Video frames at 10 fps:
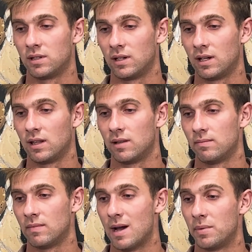and getting
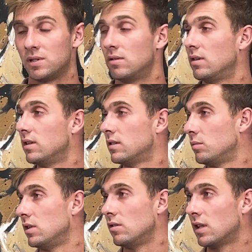them opportunities. And
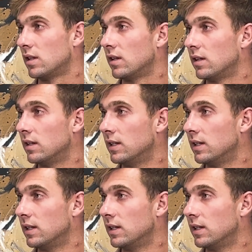we knew that the